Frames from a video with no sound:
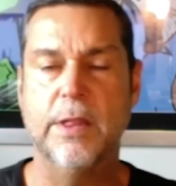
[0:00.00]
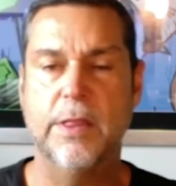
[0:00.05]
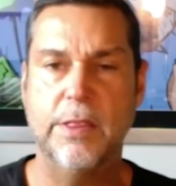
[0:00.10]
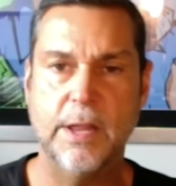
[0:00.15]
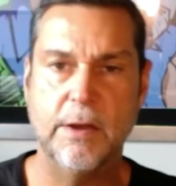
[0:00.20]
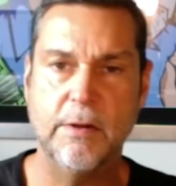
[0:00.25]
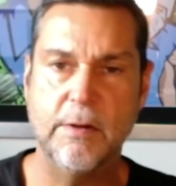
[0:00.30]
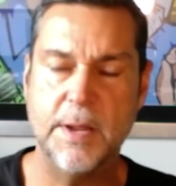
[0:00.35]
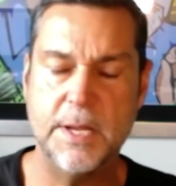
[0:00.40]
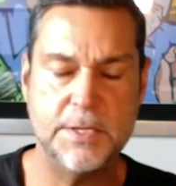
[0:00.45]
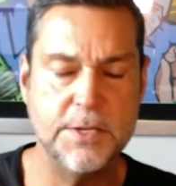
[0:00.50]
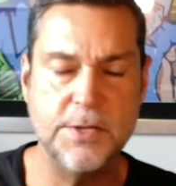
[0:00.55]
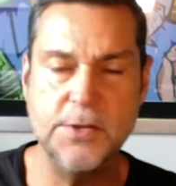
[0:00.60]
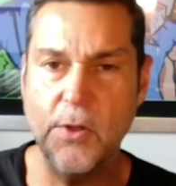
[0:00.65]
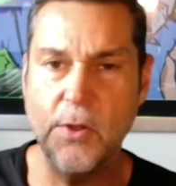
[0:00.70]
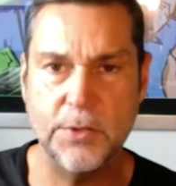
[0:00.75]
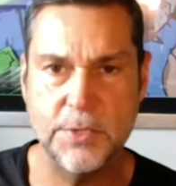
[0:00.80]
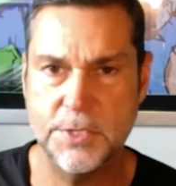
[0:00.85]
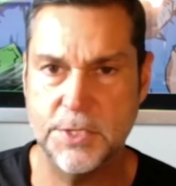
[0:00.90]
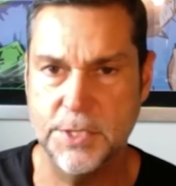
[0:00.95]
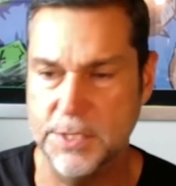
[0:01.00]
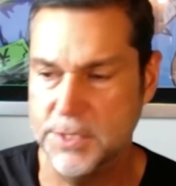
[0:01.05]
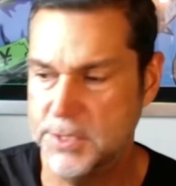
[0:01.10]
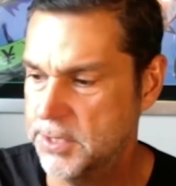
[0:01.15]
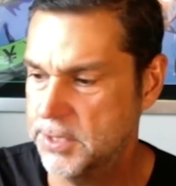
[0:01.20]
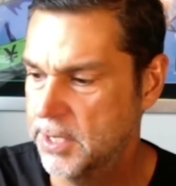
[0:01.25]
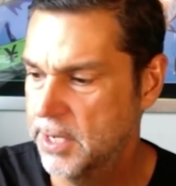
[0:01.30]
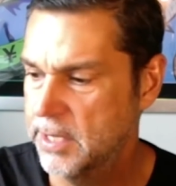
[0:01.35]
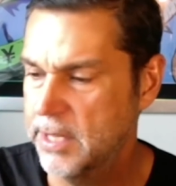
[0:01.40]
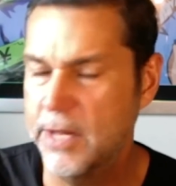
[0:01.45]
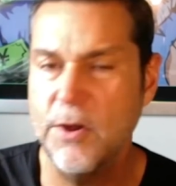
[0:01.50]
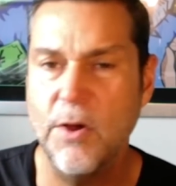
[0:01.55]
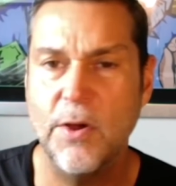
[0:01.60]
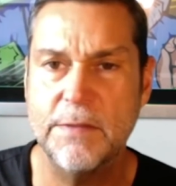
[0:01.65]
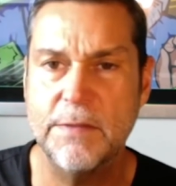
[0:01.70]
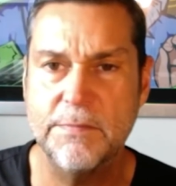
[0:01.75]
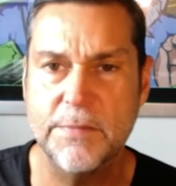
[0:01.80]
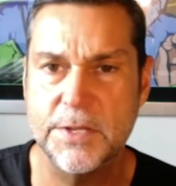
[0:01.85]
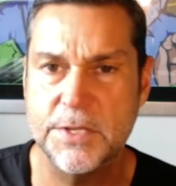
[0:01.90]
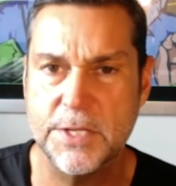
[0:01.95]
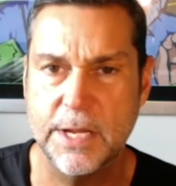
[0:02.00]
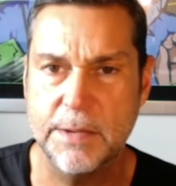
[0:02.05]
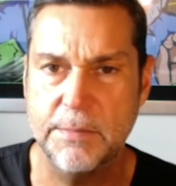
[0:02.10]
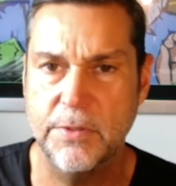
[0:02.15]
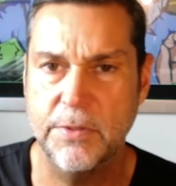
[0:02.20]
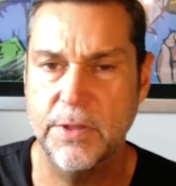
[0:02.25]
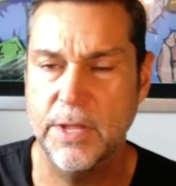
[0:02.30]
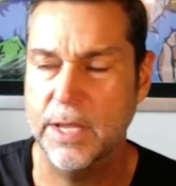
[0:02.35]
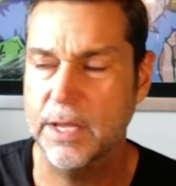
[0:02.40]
Ethereum is nonsense. They're not even the same thing.